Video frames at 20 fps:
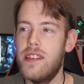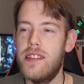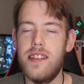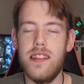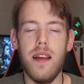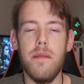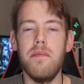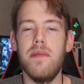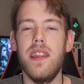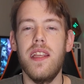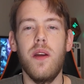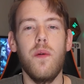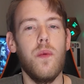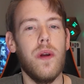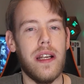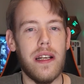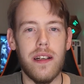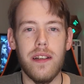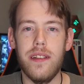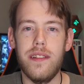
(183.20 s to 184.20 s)
Something
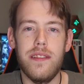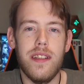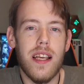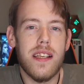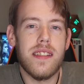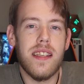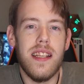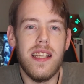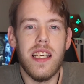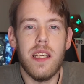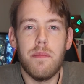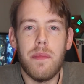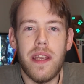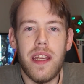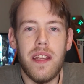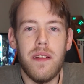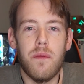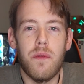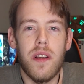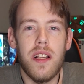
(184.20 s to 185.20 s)
weird, doesn't need to
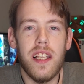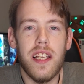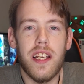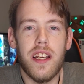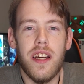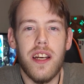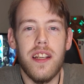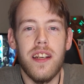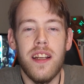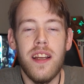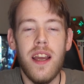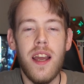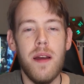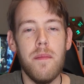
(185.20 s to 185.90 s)
be really good.